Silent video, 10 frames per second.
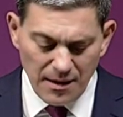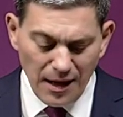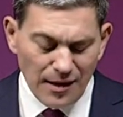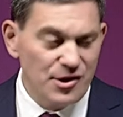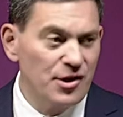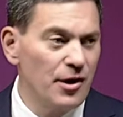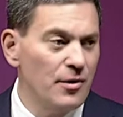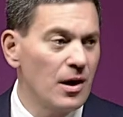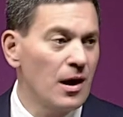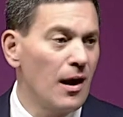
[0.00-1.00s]

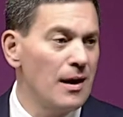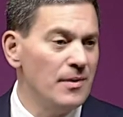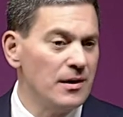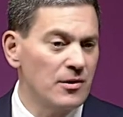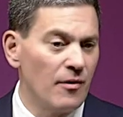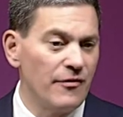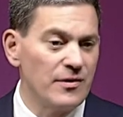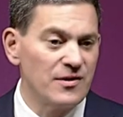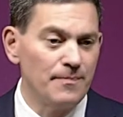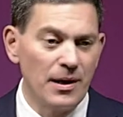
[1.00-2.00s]
Glasgow Climate
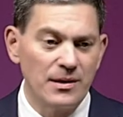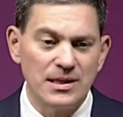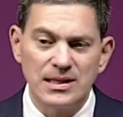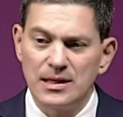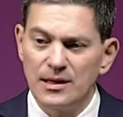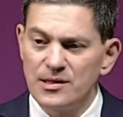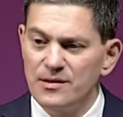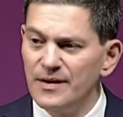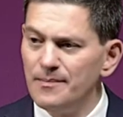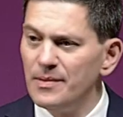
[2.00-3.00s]
Conference of Parties
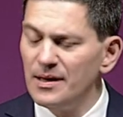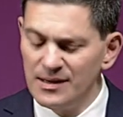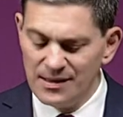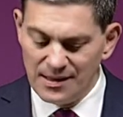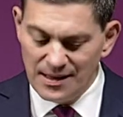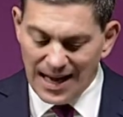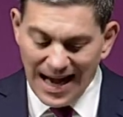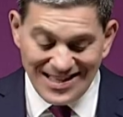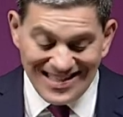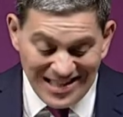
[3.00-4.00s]
last November
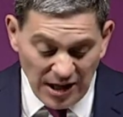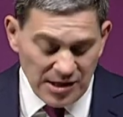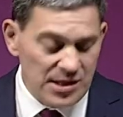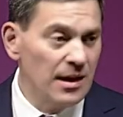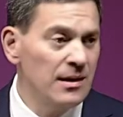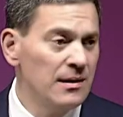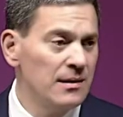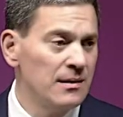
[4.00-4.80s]
as a disaster,